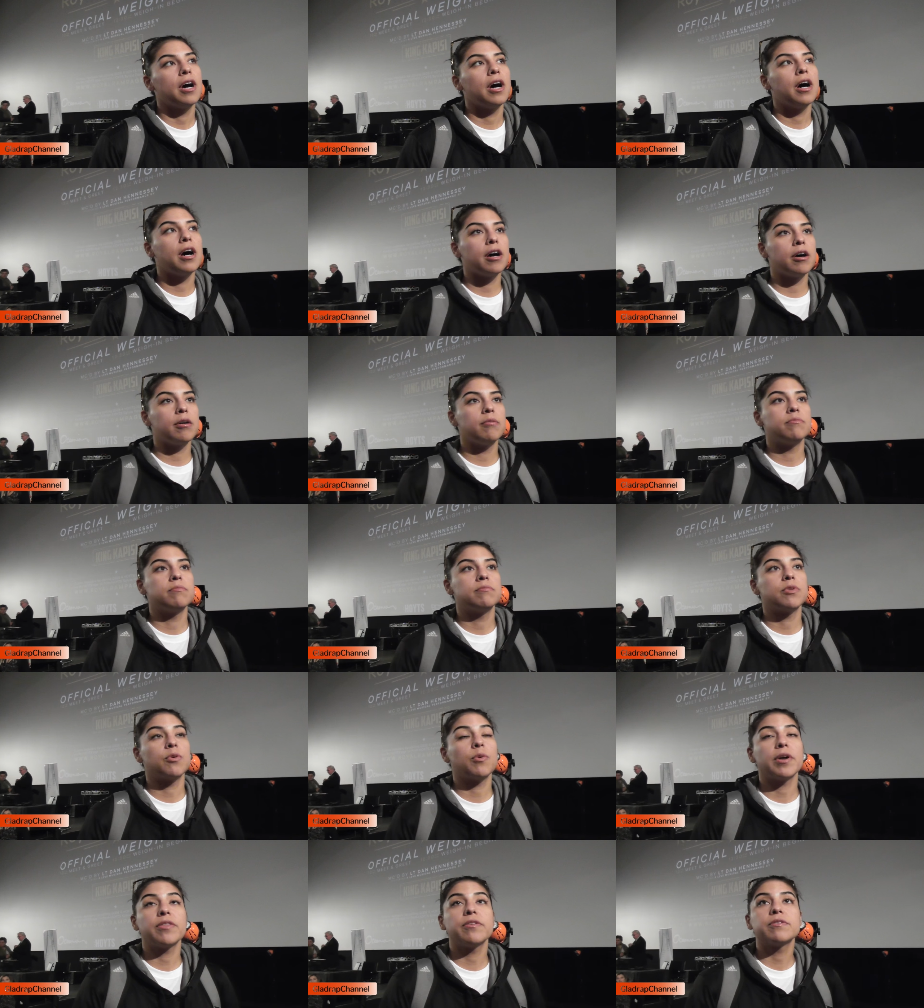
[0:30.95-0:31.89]
Um,
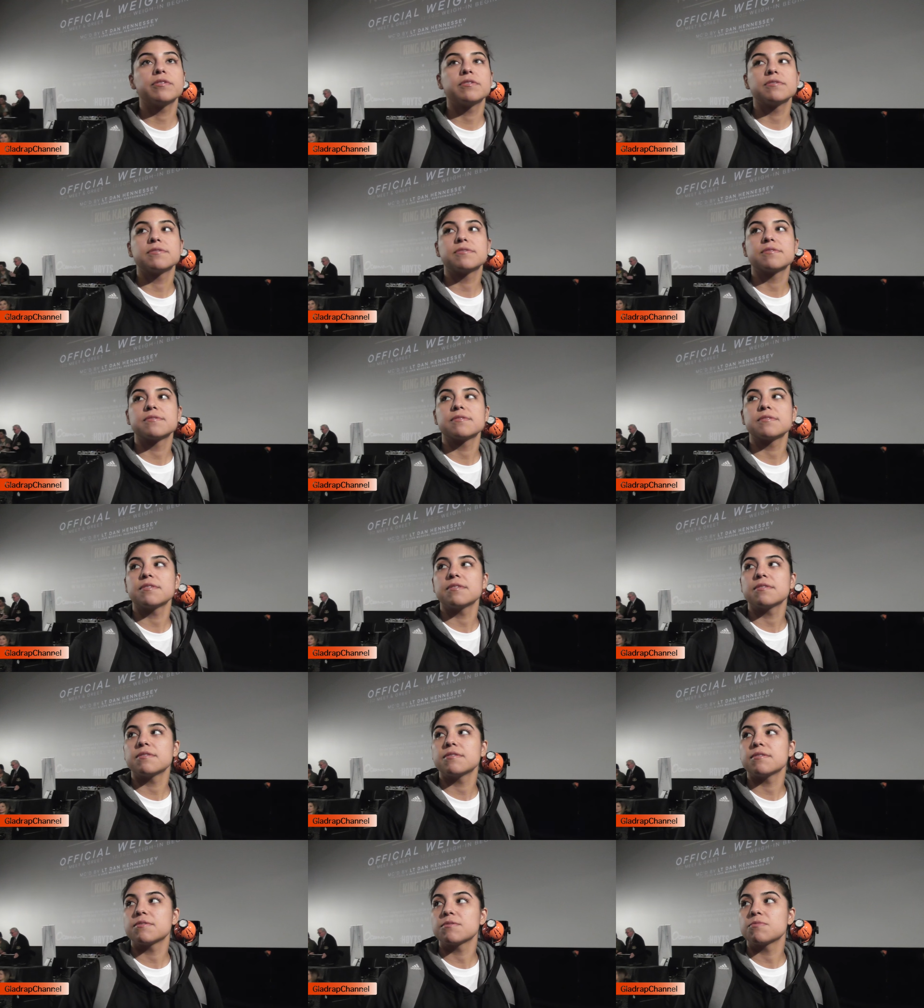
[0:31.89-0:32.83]
the weather has
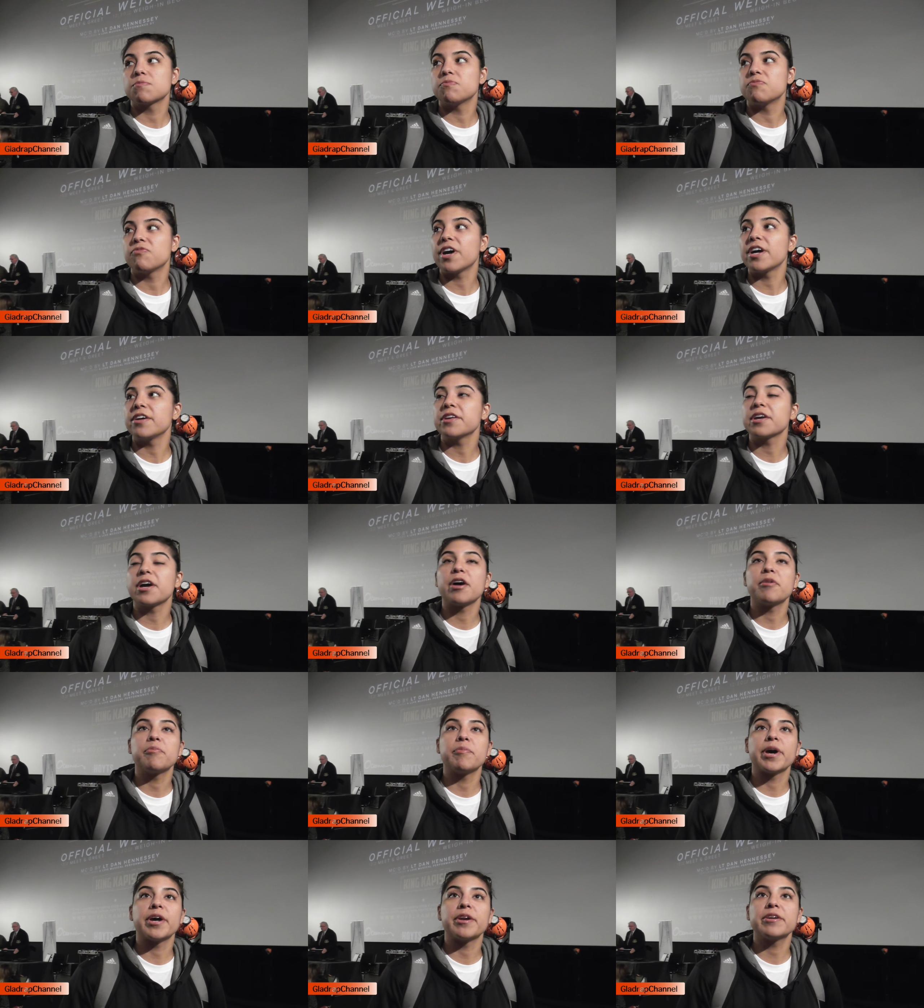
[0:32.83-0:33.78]
finally
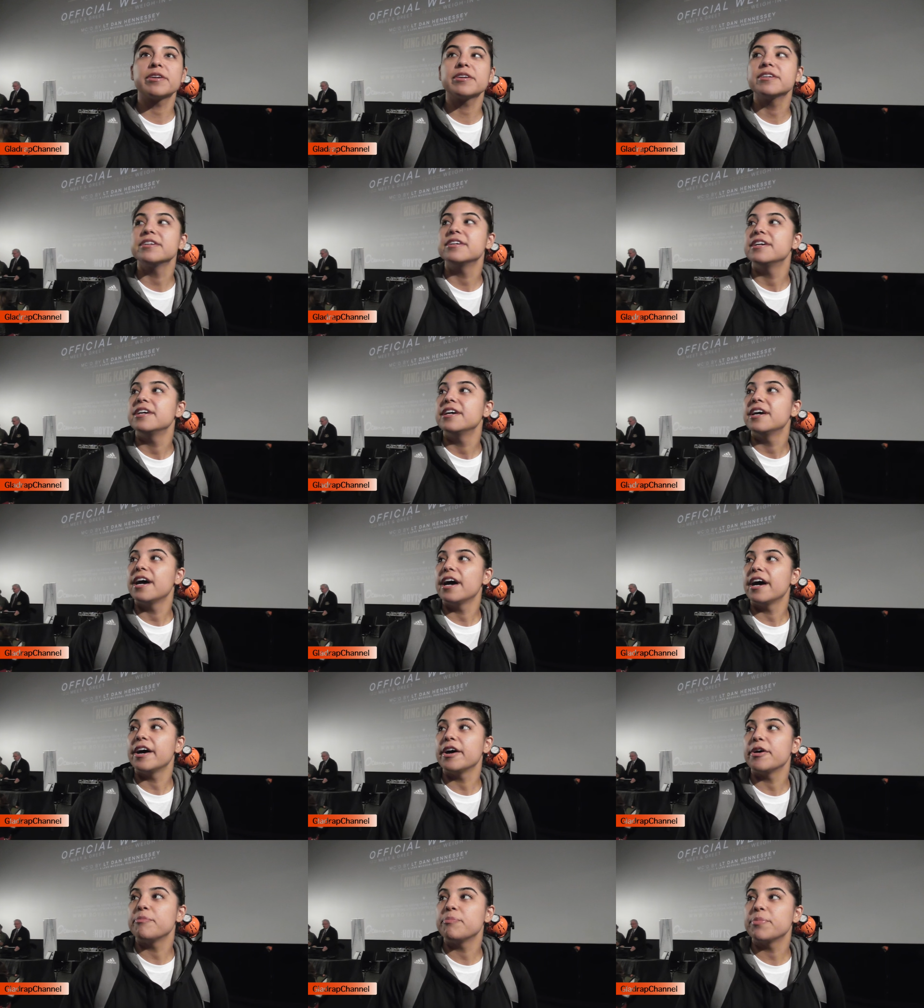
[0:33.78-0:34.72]
gotten better,
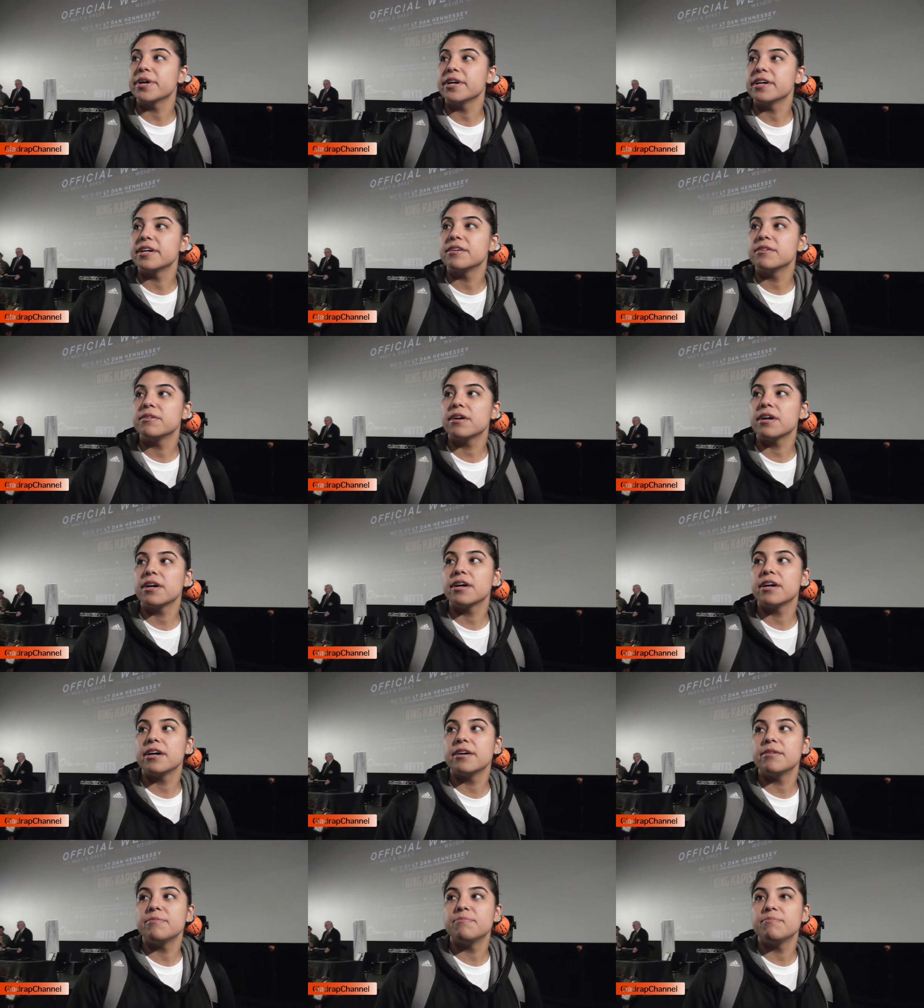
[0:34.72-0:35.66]
um, but
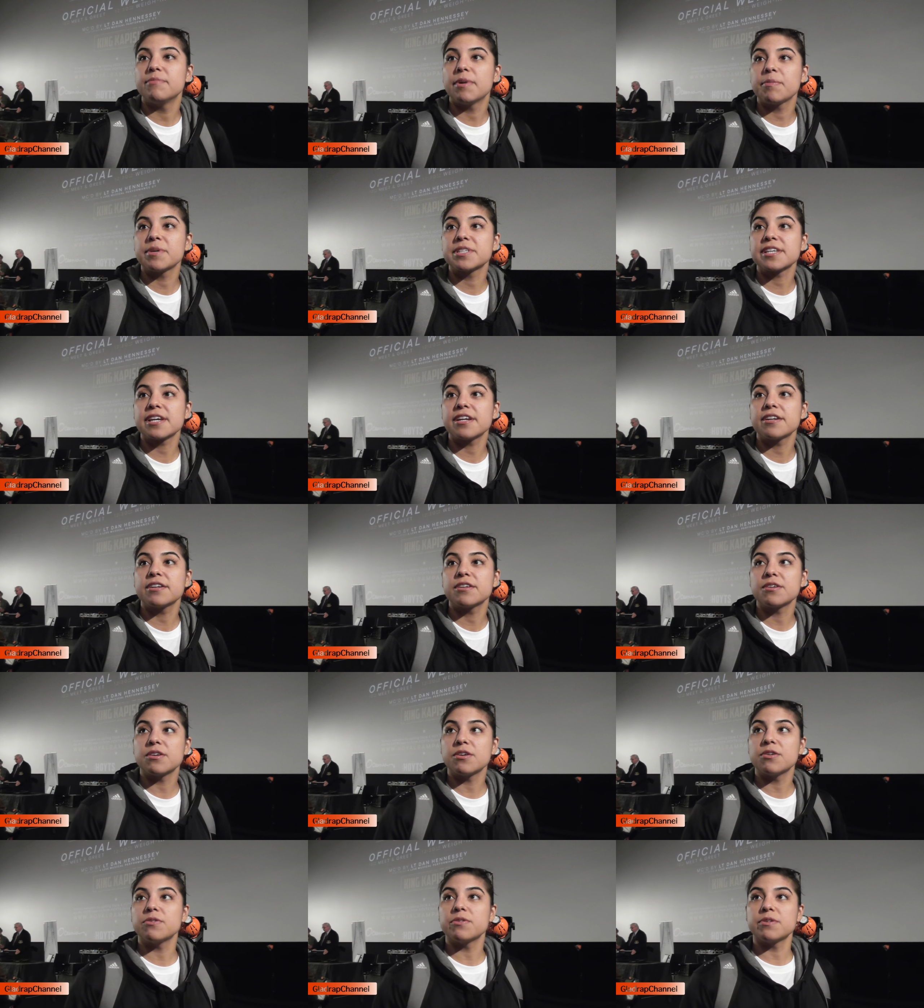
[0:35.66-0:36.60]
um, I'm excited to
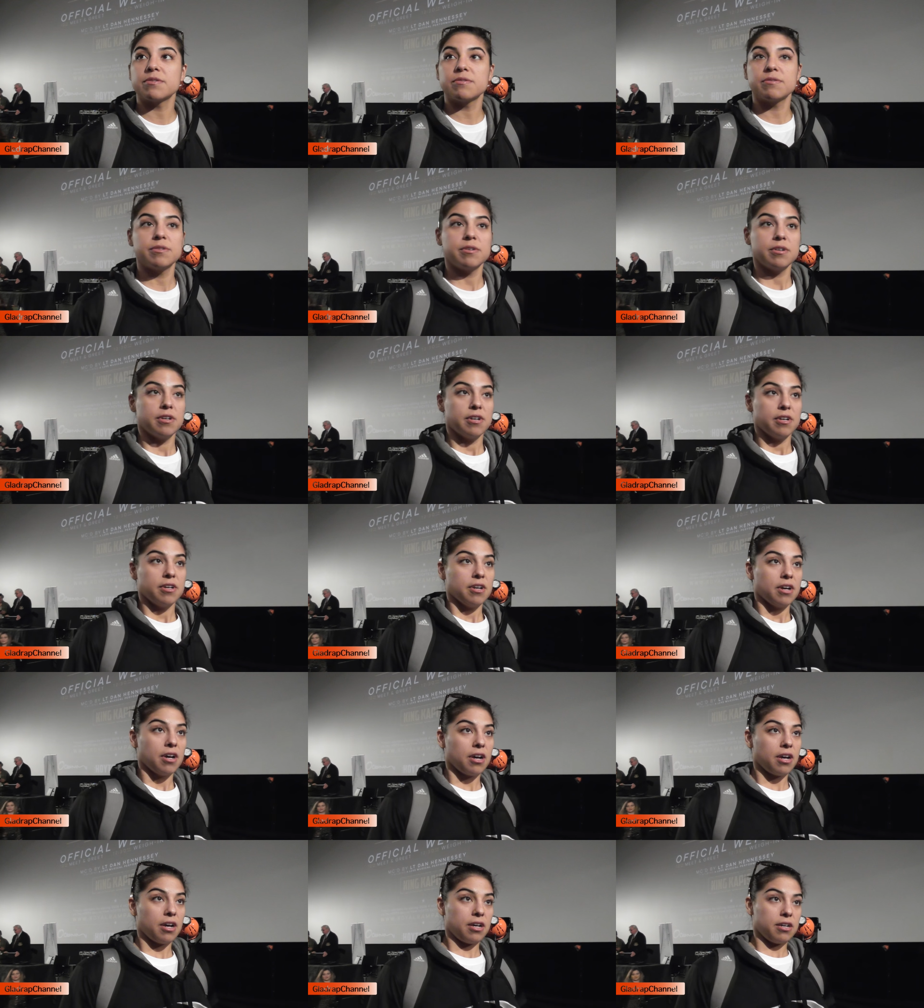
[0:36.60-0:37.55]

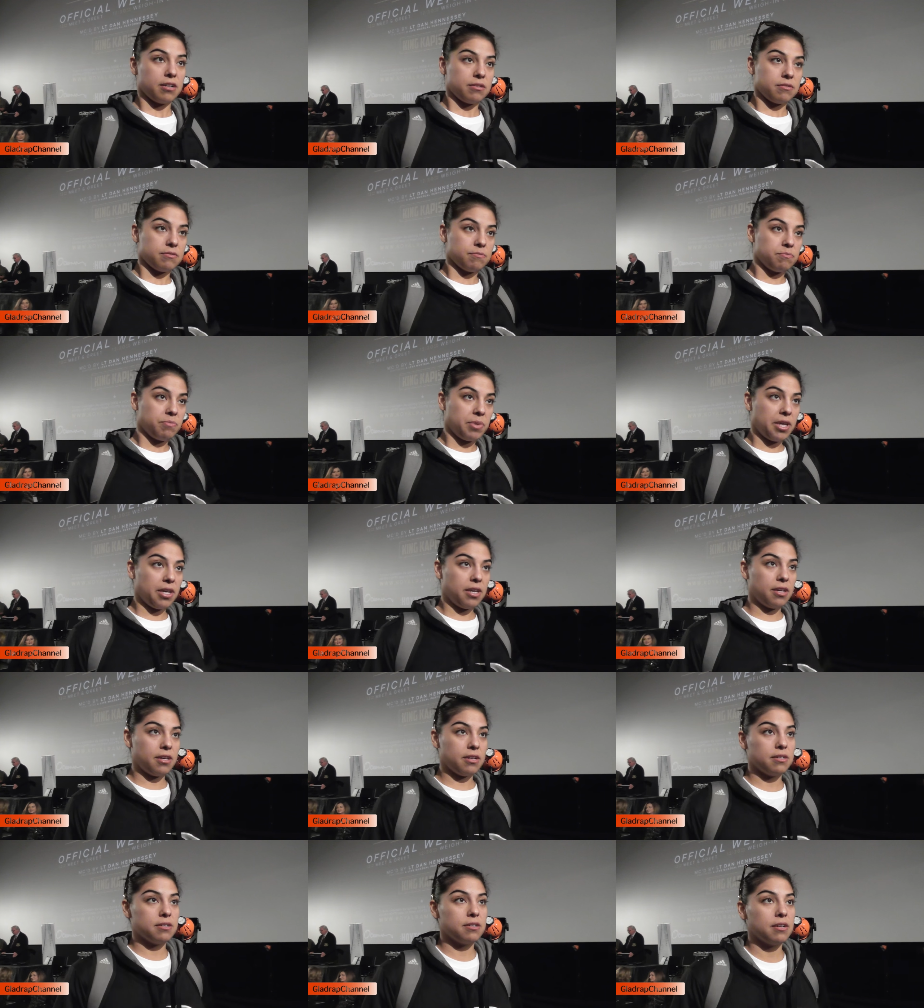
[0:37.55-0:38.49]
go
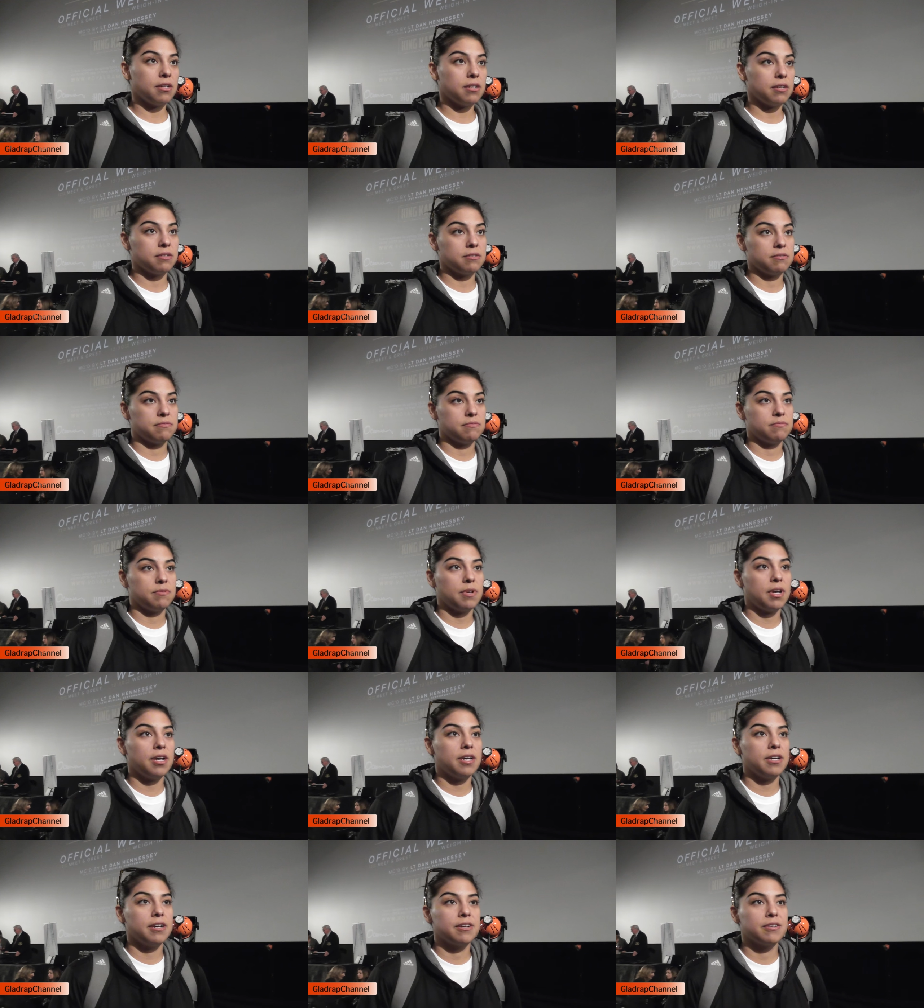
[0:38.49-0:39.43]
be
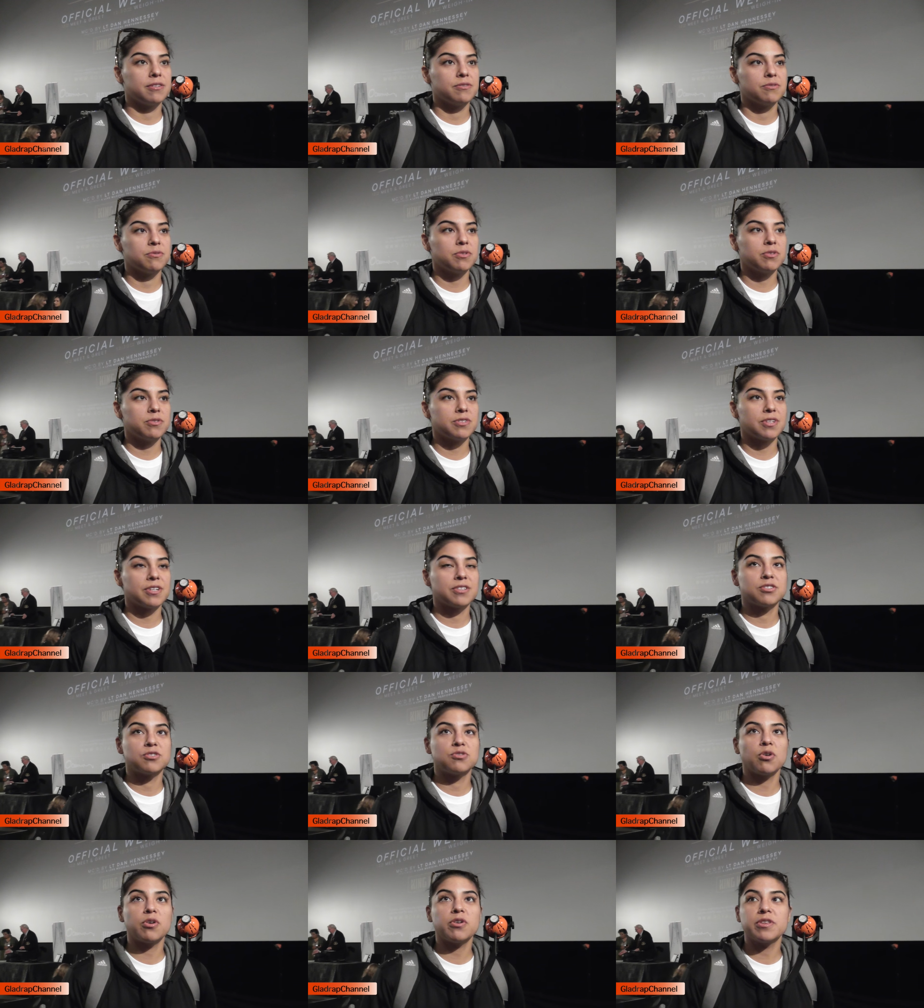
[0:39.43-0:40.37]
uh, what is
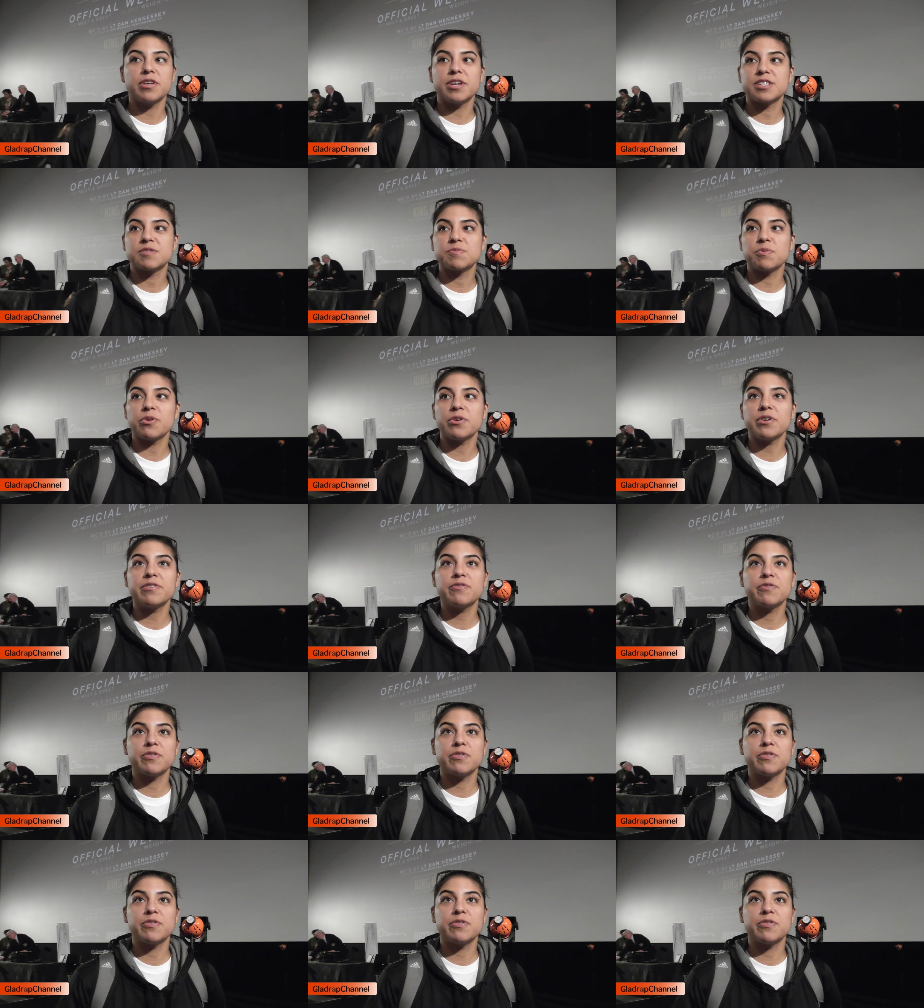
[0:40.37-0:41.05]
it, Dora the Explorer